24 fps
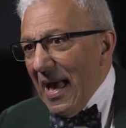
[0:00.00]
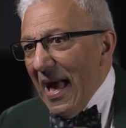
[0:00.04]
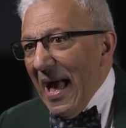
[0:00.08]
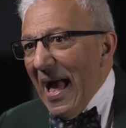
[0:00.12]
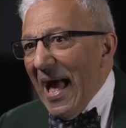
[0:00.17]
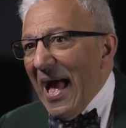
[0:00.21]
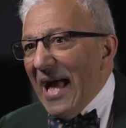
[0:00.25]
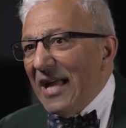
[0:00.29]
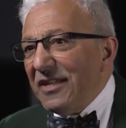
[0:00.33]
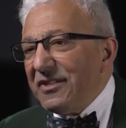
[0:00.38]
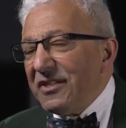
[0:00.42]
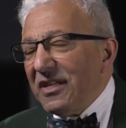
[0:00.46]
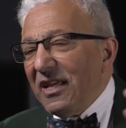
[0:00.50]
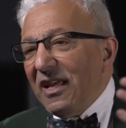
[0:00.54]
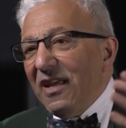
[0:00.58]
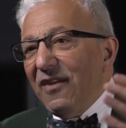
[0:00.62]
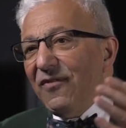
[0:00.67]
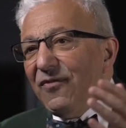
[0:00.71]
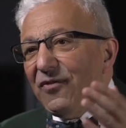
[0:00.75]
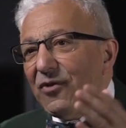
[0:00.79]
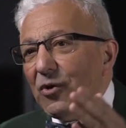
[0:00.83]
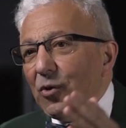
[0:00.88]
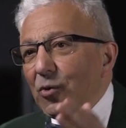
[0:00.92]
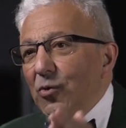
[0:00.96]
And
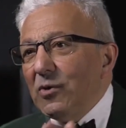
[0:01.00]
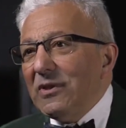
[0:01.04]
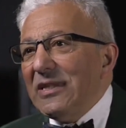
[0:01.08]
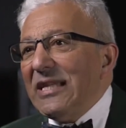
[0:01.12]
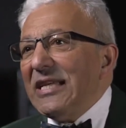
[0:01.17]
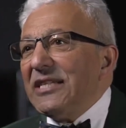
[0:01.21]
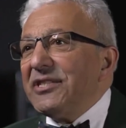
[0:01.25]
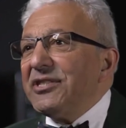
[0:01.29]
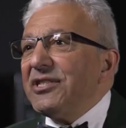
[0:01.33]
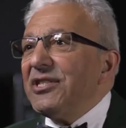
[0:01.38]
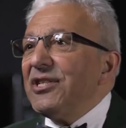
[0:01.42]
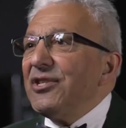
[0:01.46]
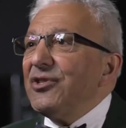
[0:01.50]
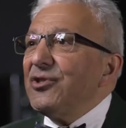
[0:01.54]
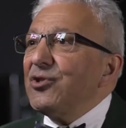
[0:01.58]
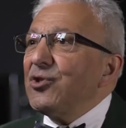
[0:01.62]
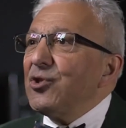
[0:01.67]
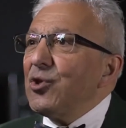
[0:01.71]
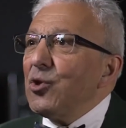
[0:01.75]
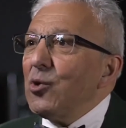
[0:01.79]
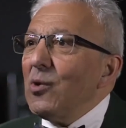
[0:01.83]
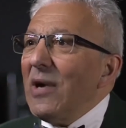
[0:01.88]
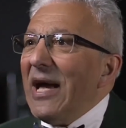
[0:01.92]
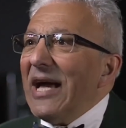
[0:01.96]
if you listen
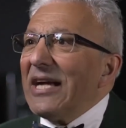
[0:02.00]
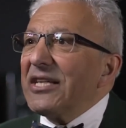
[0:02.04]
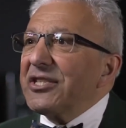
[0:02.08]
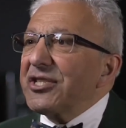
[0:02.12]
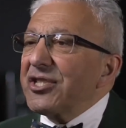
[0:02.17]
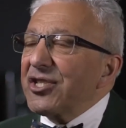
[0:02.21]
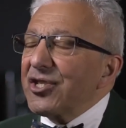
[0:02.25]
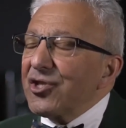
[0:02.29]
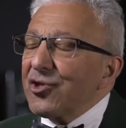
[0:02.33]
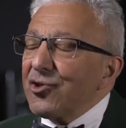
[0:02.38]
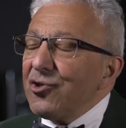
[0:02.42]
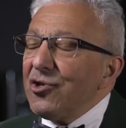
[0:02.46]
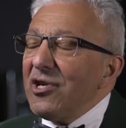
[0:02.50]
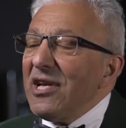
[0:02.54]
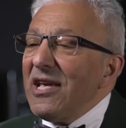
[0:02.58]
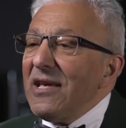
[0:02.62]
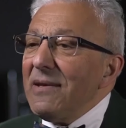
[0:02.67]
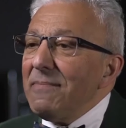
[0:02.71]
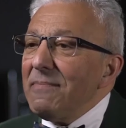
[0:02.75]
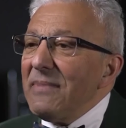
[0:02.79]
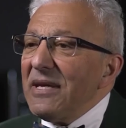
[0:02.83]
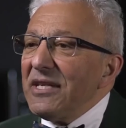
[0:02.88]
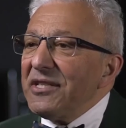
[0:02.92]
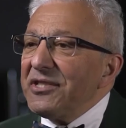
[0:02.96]
to
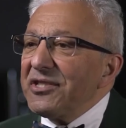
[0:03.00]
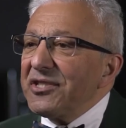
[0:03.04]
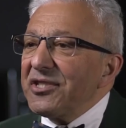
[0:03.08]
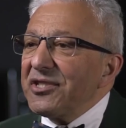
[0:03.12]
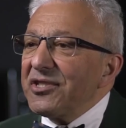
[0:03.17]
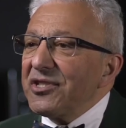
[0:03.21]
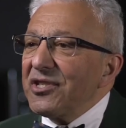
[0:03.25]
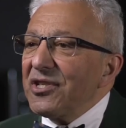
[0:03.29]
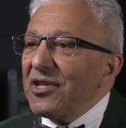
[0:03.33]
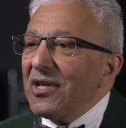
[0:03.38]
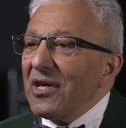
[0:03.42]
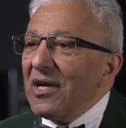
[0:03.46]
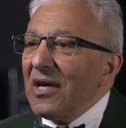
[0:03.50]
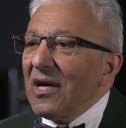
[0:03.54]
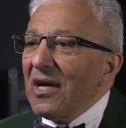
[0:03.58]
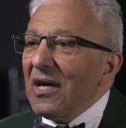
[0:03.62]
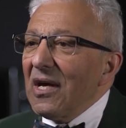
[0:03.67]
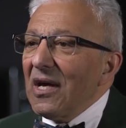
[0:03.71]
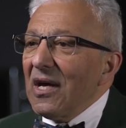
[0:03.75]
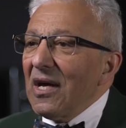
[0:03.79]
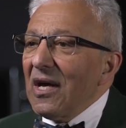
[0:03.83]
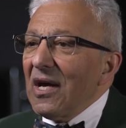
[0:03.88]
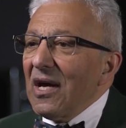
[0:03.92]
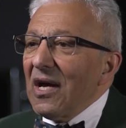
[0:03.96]
extremist
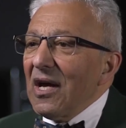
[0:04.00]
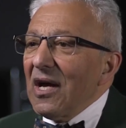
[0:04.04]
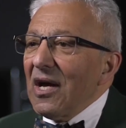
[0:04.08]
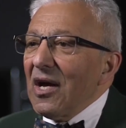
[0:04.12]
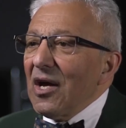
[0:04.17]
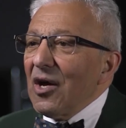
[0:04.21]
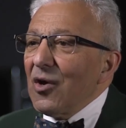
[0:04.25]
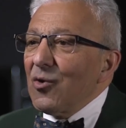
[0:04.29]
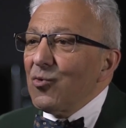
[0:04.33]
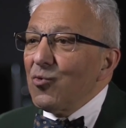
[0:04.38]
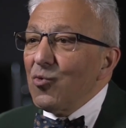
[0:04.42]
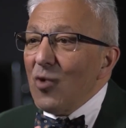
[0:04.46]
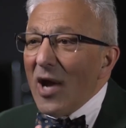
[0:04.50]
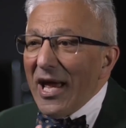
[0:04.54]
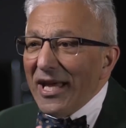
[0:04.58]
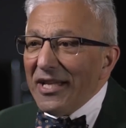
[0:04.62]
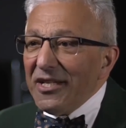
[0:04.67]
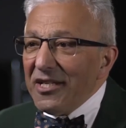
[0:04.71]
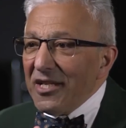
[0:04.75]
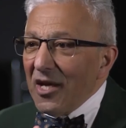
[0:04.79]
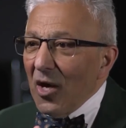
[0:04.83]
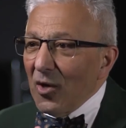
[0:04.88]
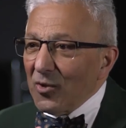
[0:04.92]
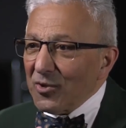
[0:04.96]

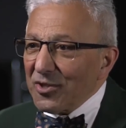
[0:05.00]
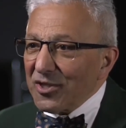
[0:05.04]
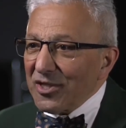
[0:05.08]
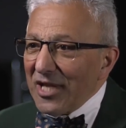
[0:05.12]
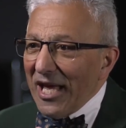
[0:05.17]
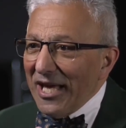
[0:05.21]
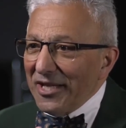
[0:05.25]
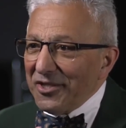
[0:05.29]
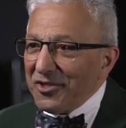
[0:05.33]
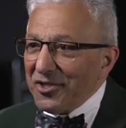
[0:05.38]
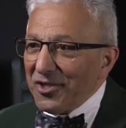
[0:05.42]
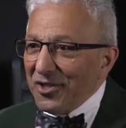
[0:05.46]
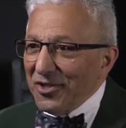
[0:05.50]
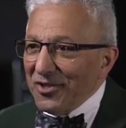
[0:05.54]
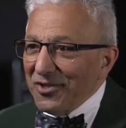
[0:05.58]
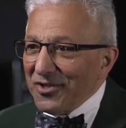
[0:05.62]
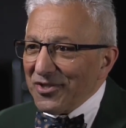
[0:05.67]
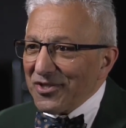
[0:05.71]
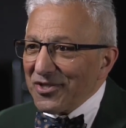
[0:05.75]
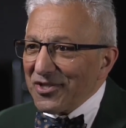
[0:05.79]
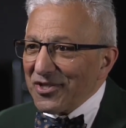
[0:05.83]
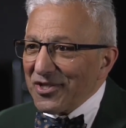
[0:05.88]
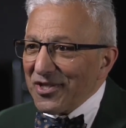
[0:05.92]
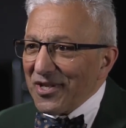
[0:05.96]
radio
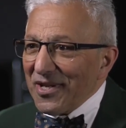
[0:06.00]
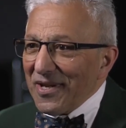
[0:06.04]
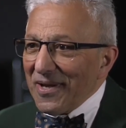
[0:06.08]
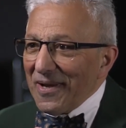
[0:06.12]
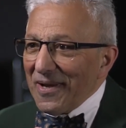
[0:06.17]
stations,